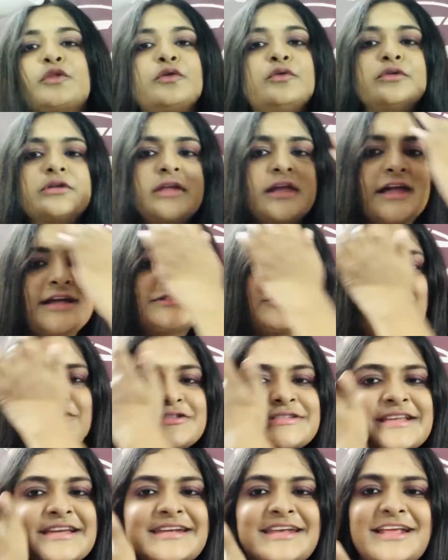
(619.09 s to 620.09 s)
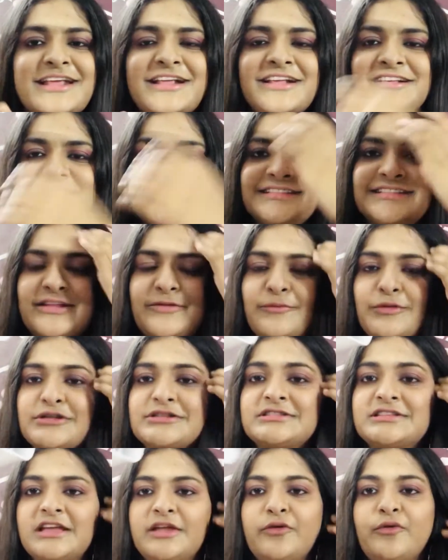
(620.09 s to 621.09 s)
Okay guys, on setting is number
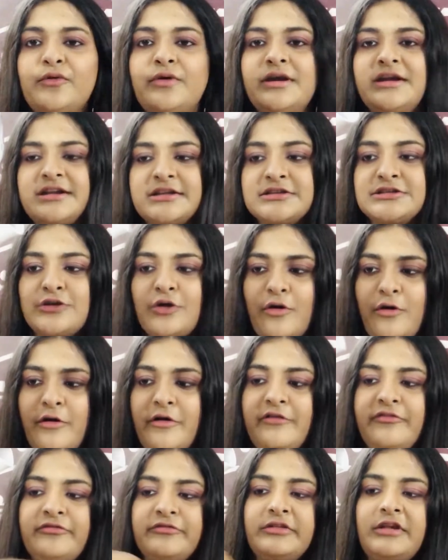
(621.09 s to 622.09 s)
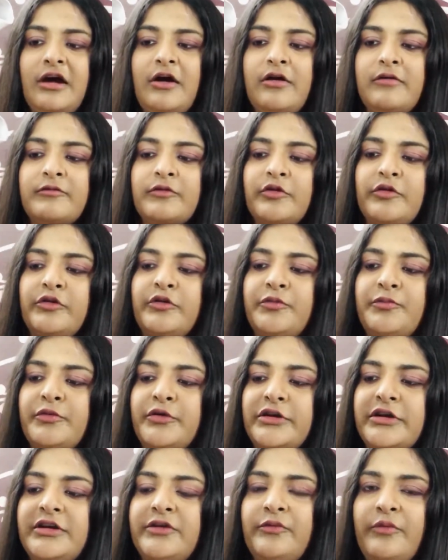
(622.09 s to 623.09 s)
0, it is off. Now I'm going to
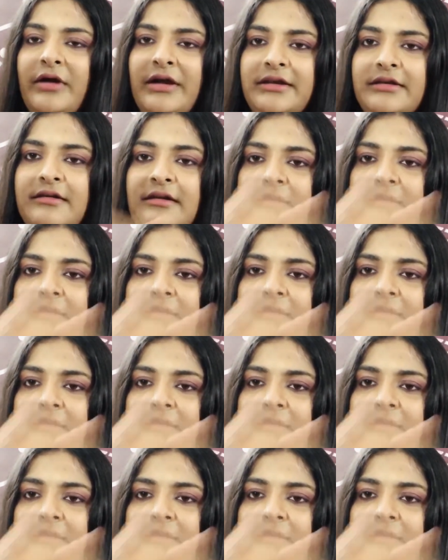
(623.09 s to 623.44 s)
put it 1.